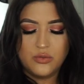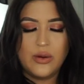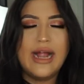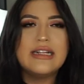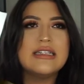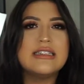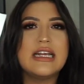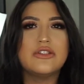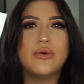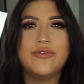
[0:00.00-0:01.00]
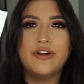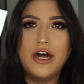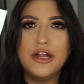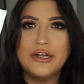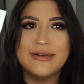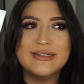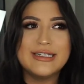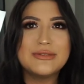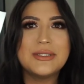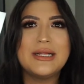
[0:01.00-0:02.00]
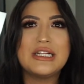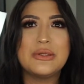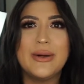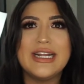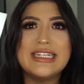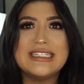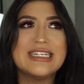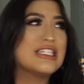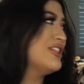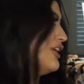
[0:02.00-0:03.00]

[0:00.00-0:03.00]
Why does it say twelve dollars? These were like twenty-six